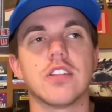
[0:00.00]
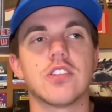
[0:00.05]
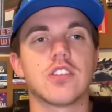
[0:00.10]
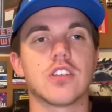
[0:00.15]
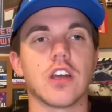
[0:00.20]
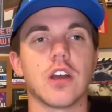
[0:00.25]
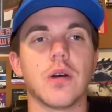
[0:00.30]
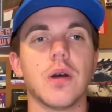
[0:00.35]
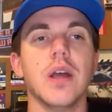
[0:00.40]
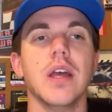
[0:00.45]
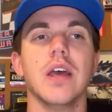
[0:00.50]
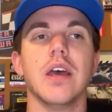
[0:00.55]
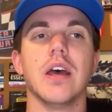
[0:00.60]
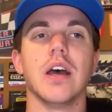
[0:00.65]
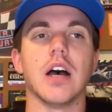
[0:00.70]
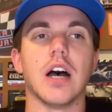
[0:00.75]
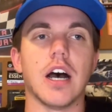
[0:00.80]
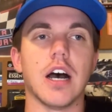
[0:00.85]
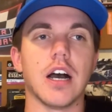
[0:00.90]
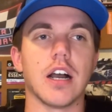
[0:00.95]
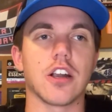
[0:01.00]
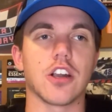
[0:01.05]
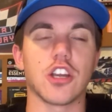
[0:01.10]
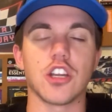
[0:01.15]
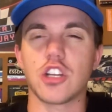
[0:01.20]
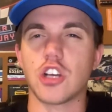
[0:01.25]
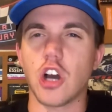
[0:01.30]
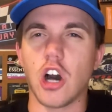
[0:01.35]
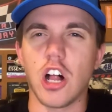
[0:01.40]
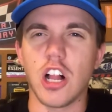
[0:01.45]
So
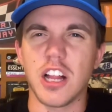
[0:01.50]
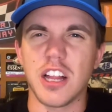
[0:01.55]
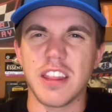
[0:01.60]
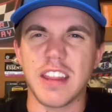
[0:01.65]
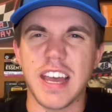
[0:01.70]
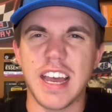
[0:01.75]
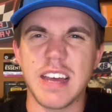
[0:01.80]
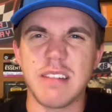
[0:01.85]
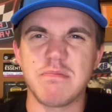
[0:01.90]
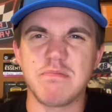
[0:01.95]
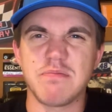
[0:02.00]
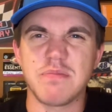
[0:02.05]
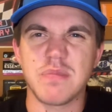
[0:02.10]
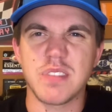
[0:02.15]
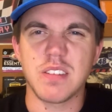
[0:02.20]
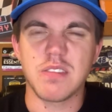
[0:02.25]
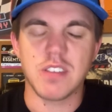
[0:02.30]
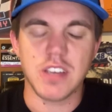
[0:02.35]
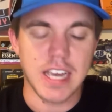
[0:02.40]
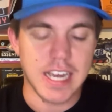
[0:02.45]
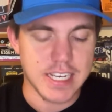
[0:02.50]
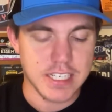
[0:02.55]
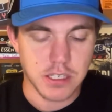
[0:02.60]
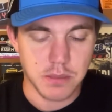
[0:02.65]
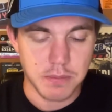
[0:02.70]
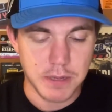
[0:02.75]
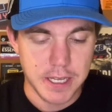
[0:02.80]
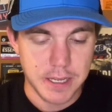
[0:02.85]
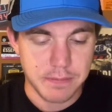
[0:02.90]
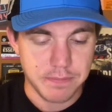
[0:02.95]
good call on that, if you ask
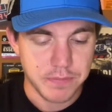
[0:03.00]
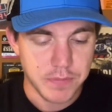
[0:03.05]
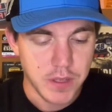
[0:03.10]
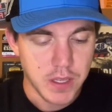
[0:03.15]
me.